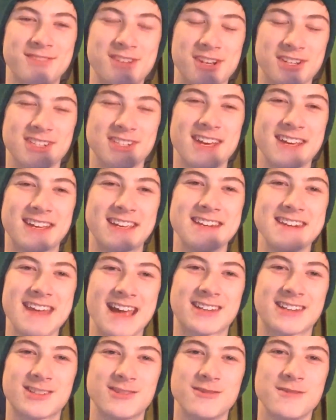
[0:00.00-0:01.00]
just like
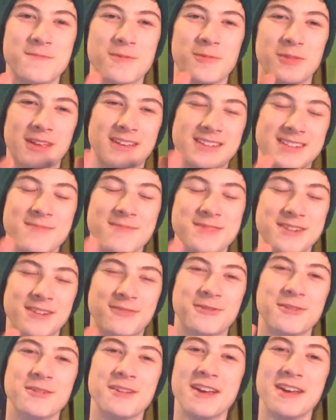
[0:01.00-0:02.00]
it next to it, but with like something
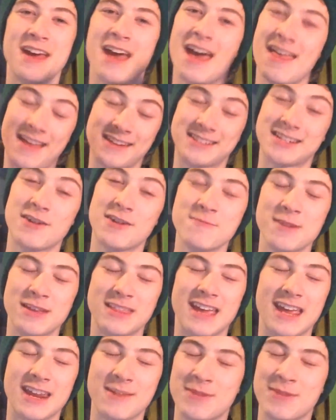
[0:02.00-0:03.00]
different, and that's how I
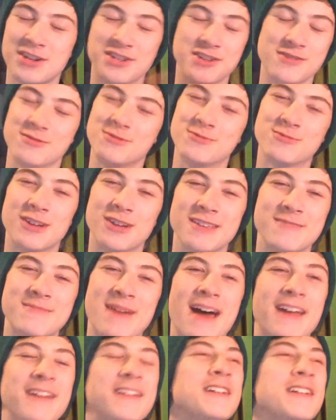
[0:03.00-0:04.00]
made the animation. It was
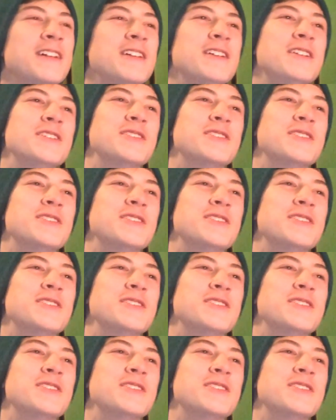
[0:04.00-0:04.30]
really bad.